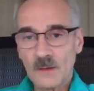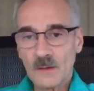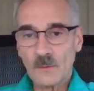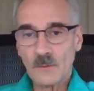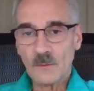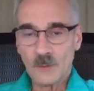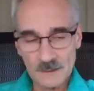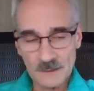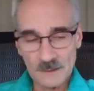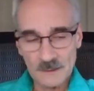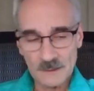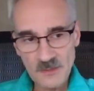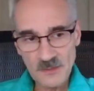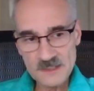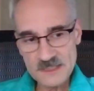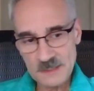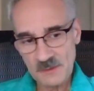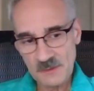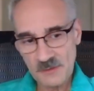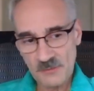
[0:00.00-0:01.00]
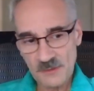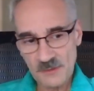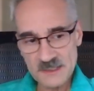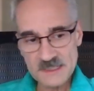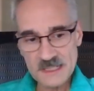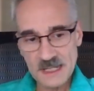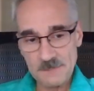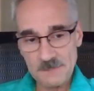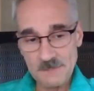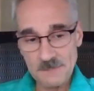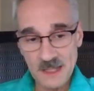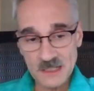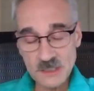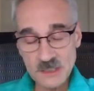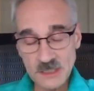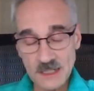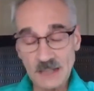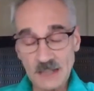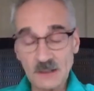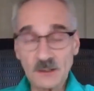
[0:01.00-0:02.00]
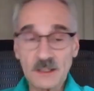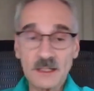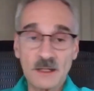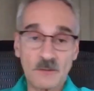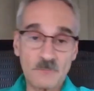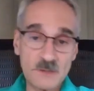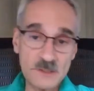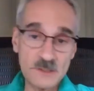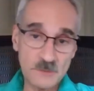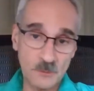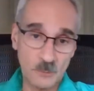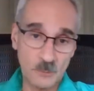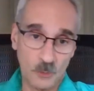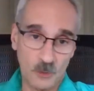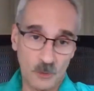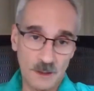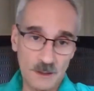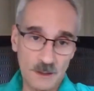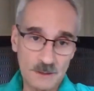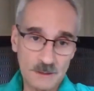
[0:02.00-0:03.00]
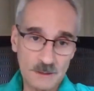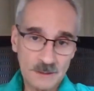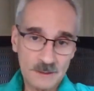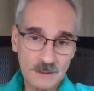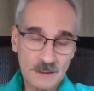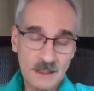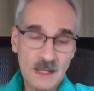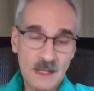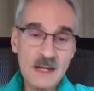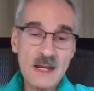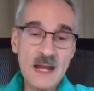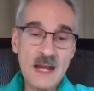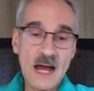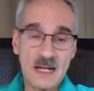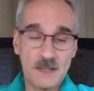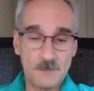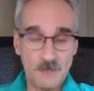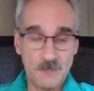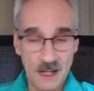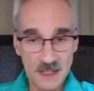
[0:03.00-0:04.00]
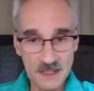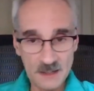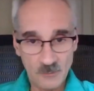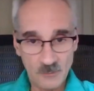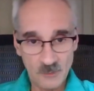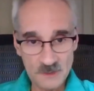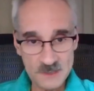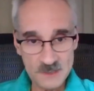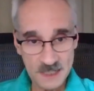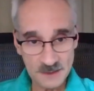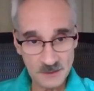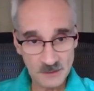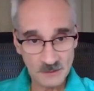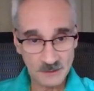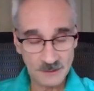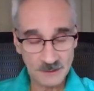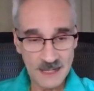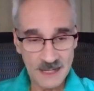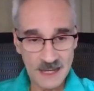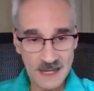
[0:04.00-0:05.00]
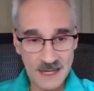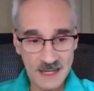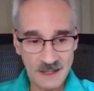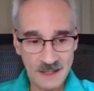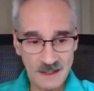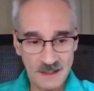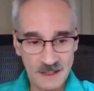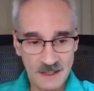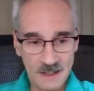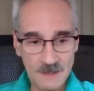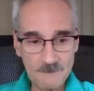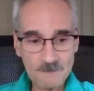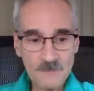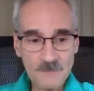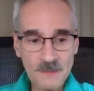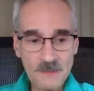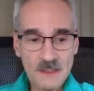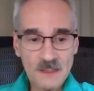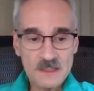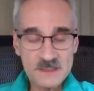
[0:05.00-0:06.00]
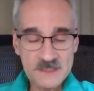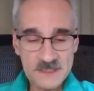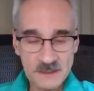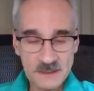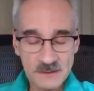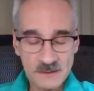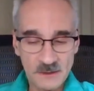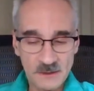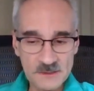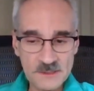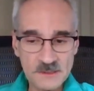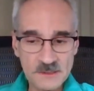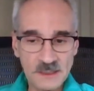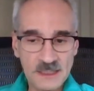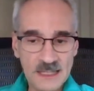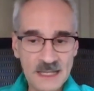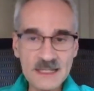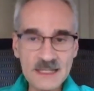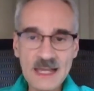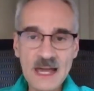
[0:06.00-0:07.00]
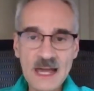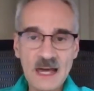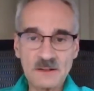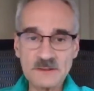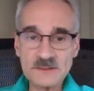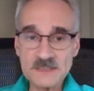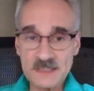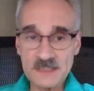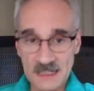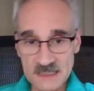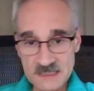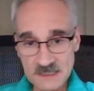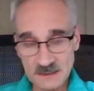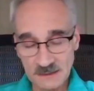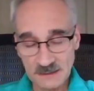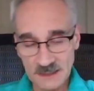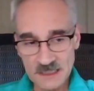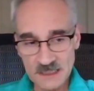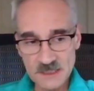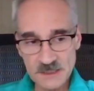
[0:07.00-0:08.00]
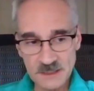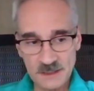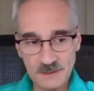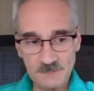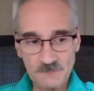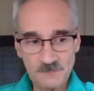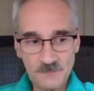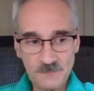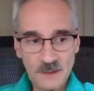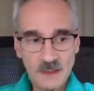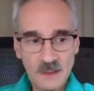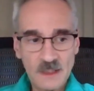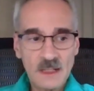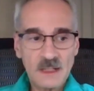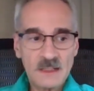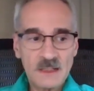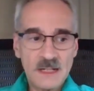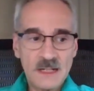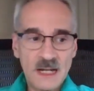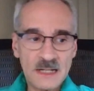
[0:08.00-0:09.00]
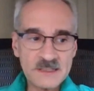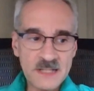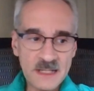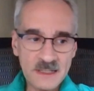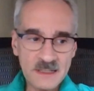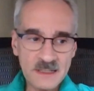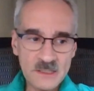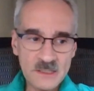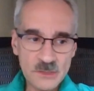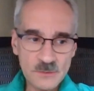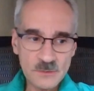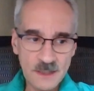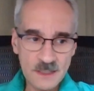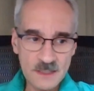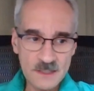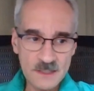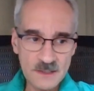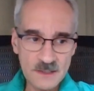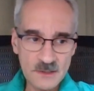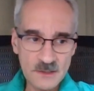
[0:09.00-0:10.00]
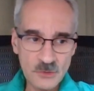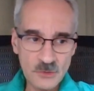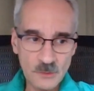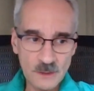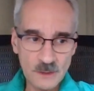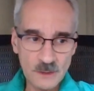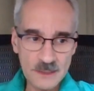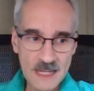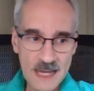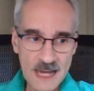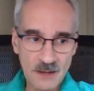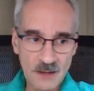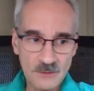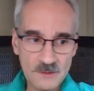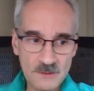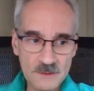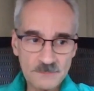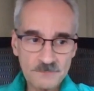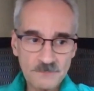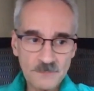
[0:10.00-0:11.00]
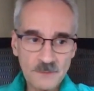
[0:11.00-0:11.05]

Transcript: Well, I think some of the things I had mentioned, not looking at risk reward, not combining them with technical uh, signals, looking at candles in isolation, not taking trend into account.